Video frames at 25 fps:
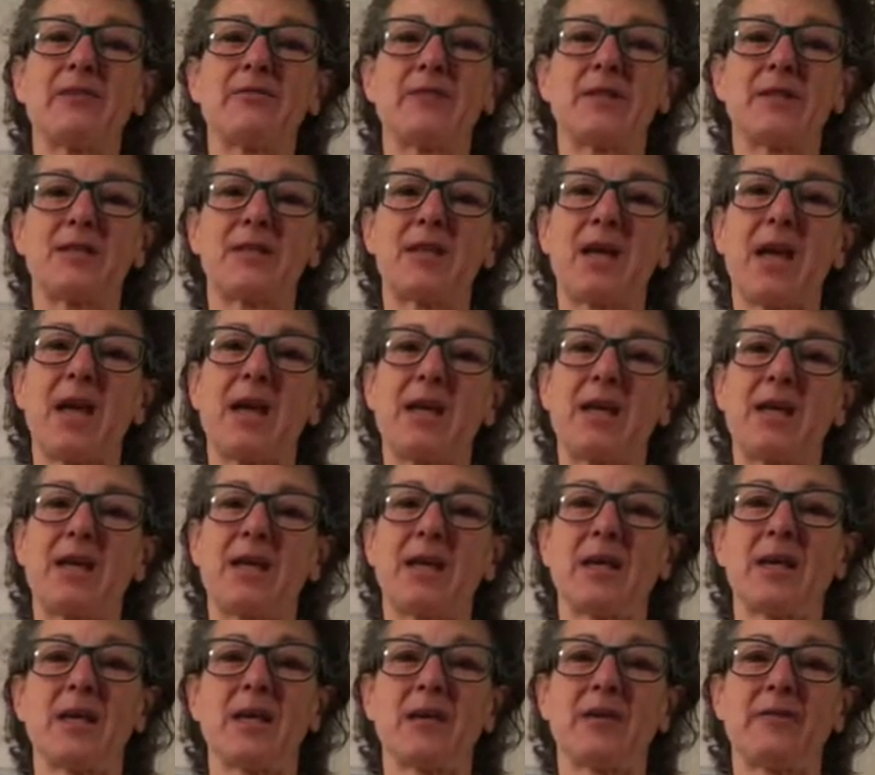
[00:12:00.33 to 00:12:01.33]
of the
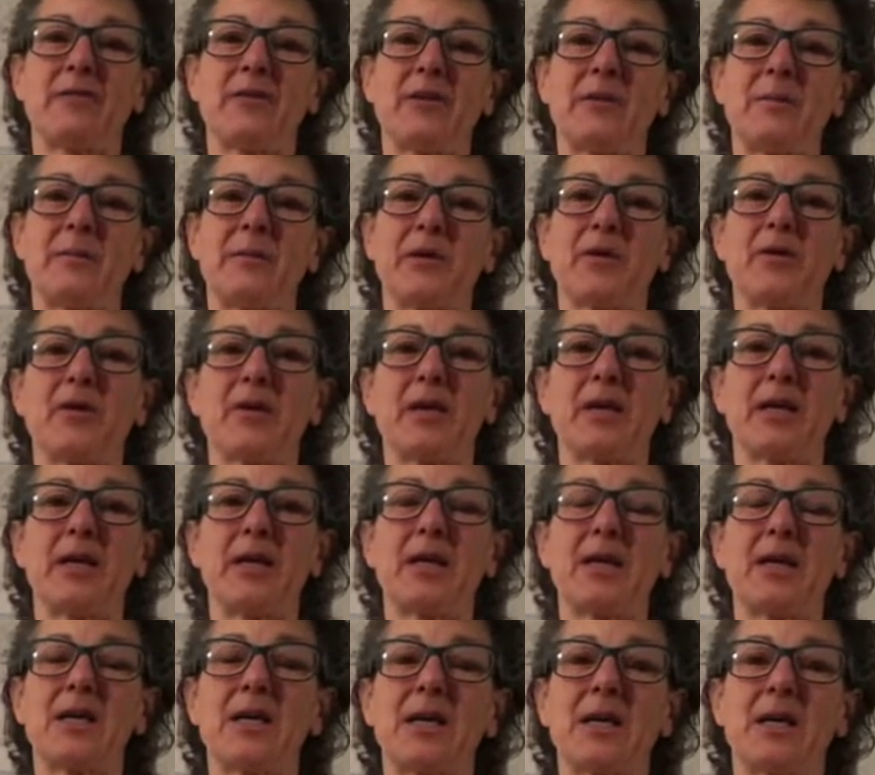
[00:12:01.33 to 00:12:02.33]
tanking of the American
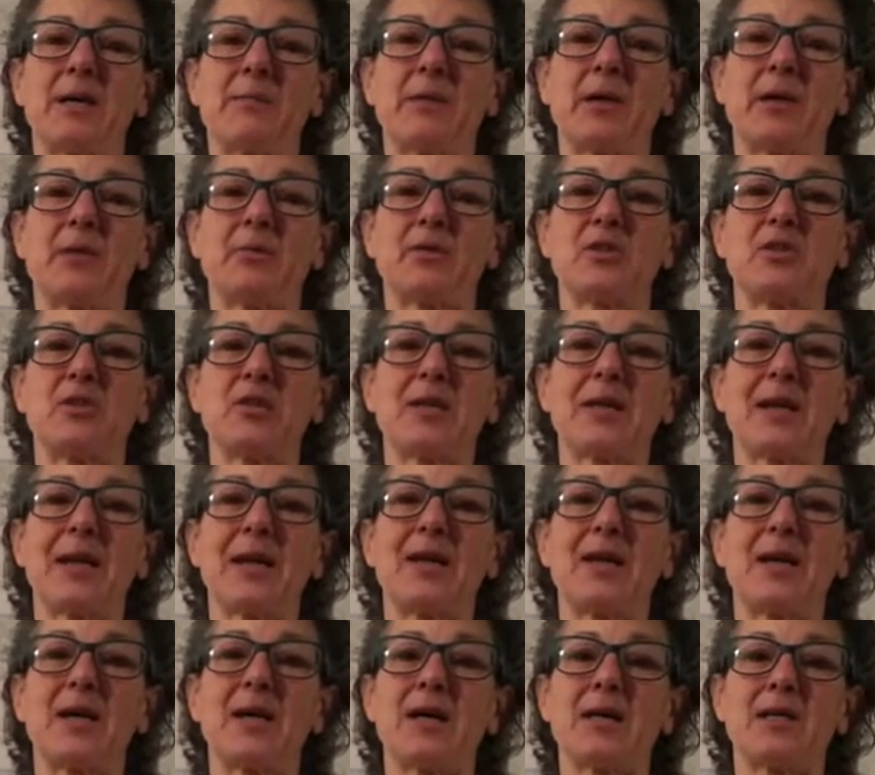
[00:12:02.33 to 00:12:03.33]
economy, which
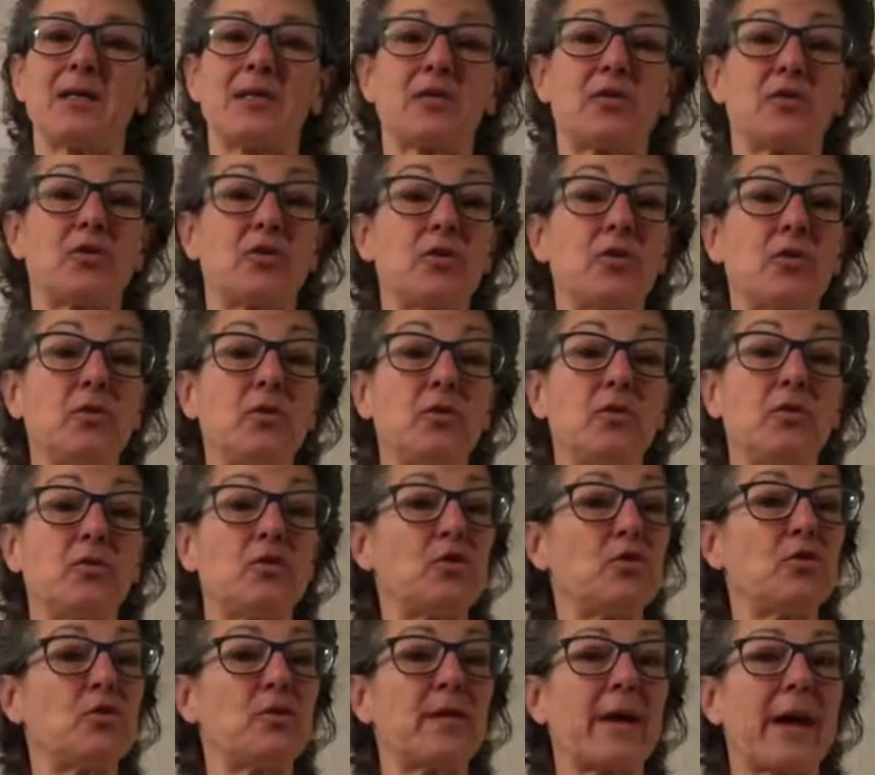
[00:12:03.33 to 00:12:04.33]
led us to
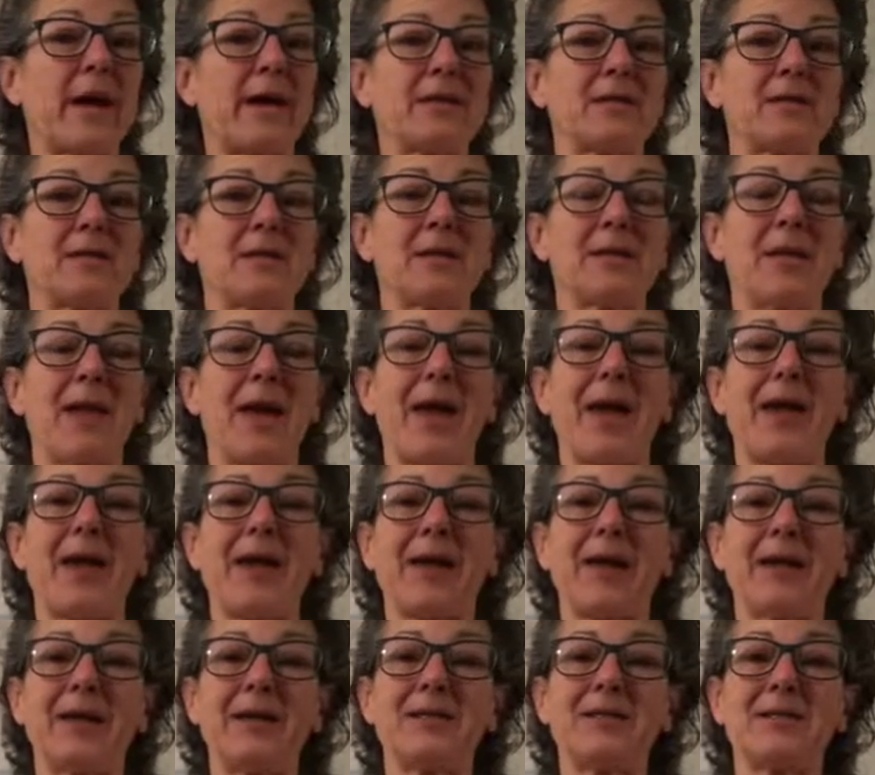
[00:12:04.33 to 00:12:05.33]

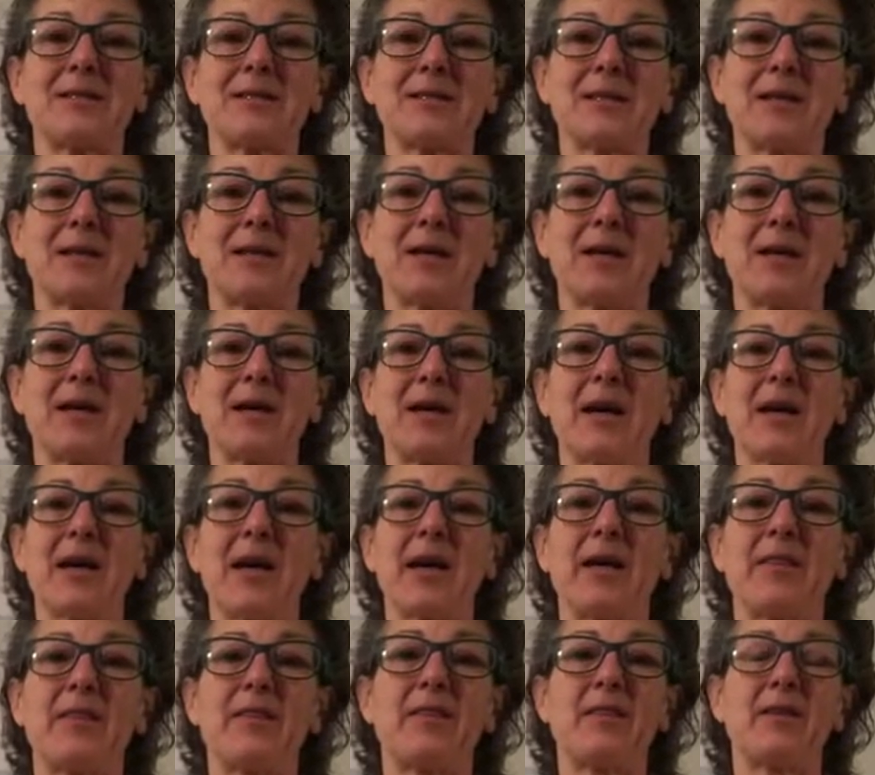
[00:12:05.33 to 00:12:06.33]
2008.
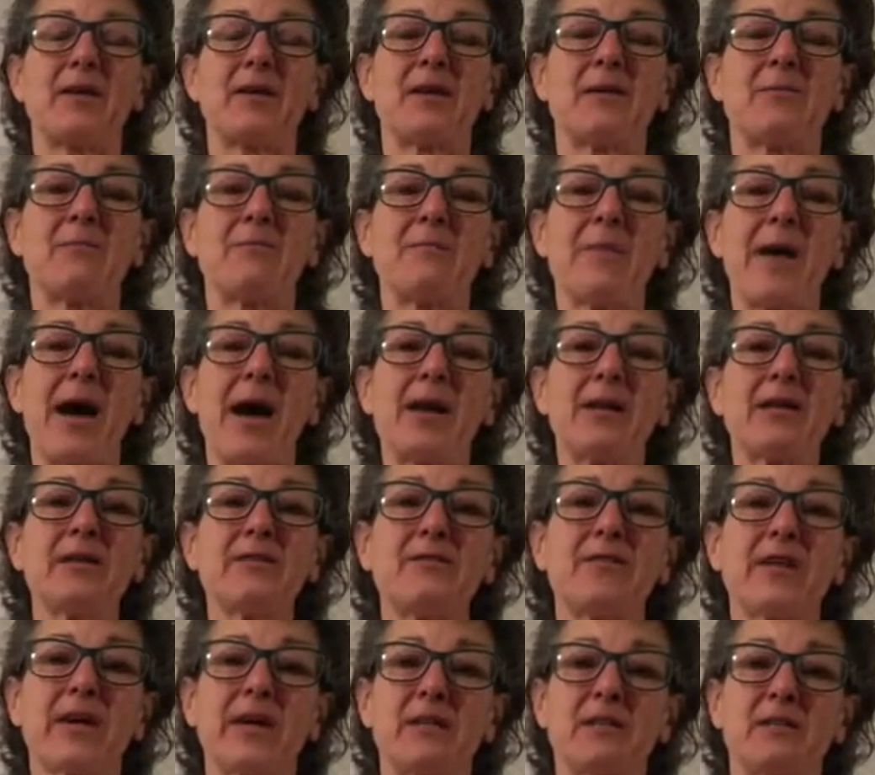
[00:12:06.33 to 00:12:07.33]
The
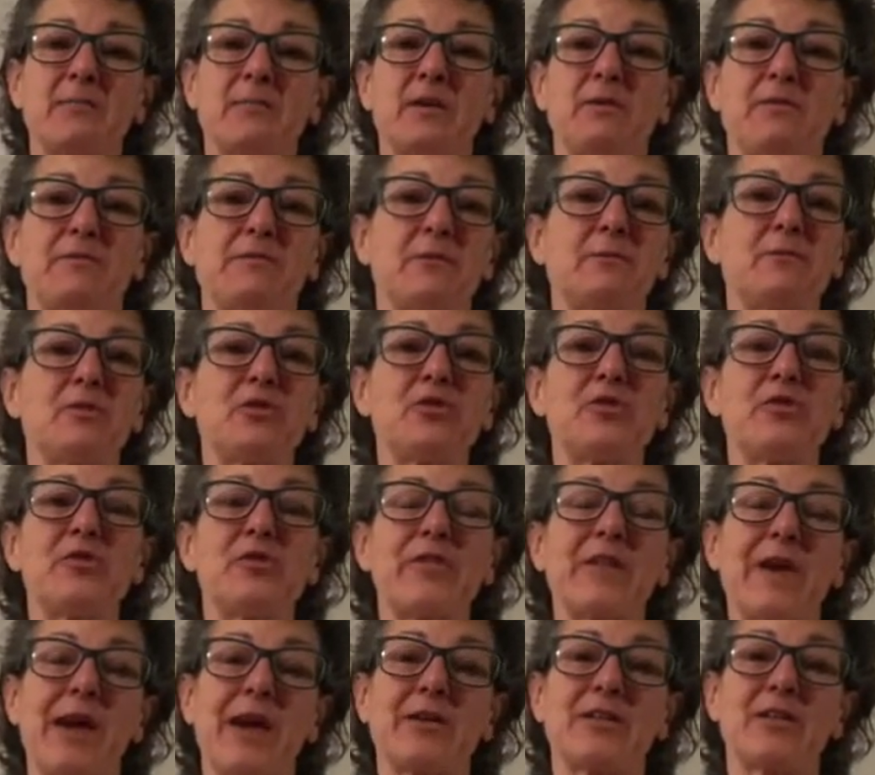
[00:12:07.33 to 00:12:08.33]
malinvestment from
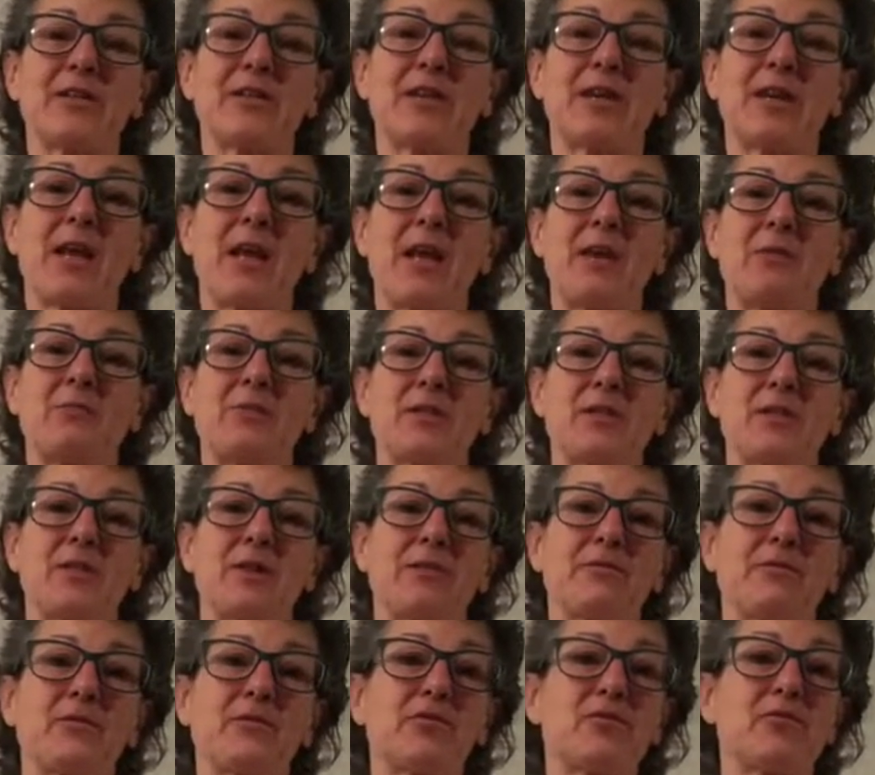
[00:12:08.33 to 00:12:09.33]
2008 was
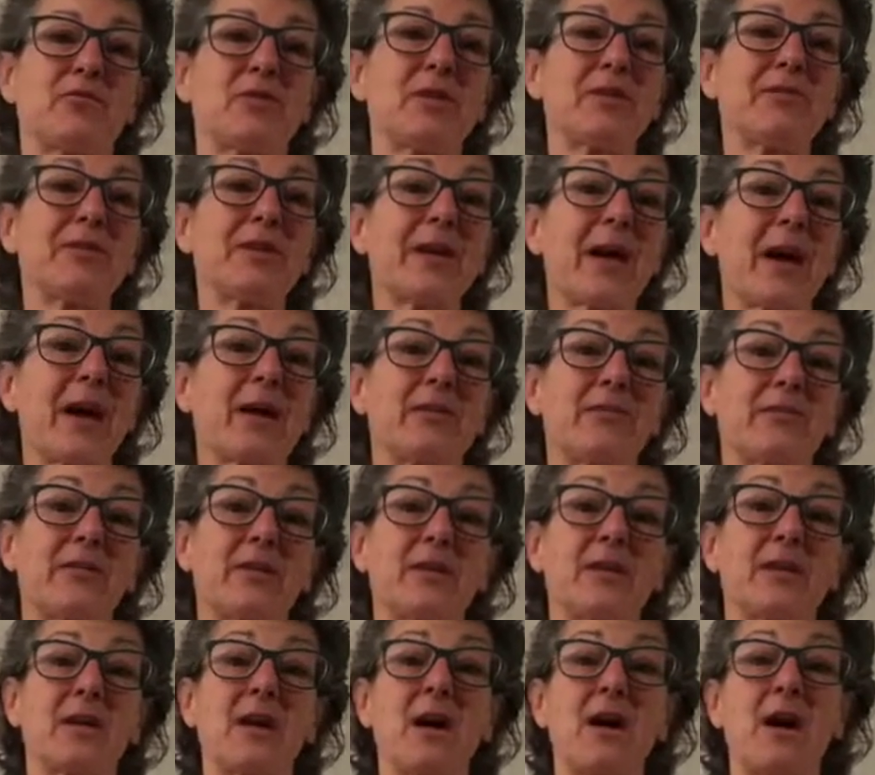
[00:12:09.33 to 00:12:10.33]
never driven out of
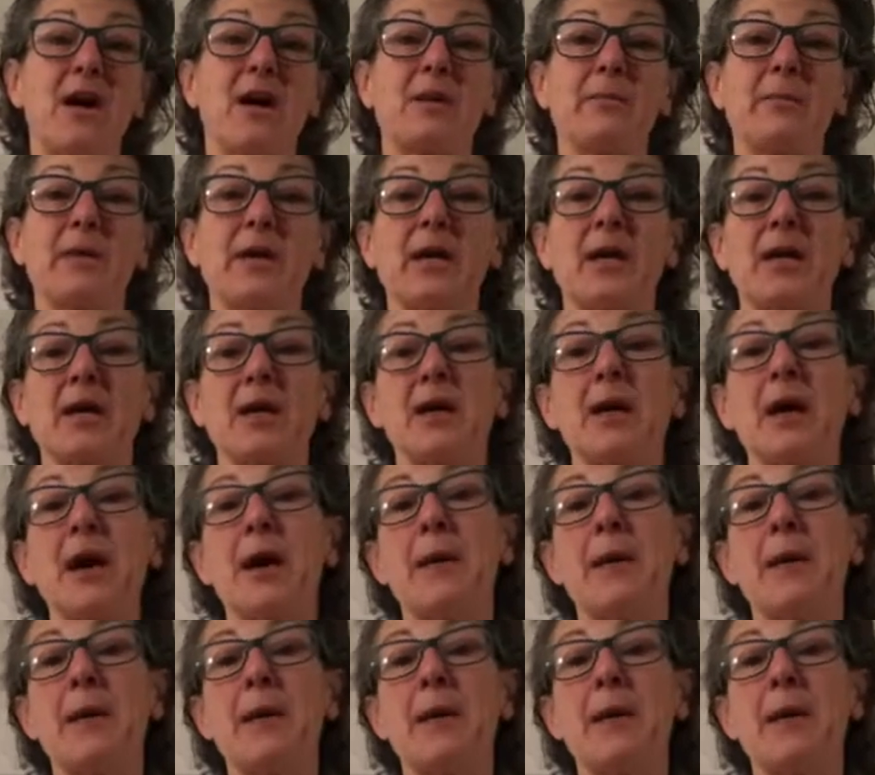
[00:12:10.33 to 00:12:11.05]
the economy.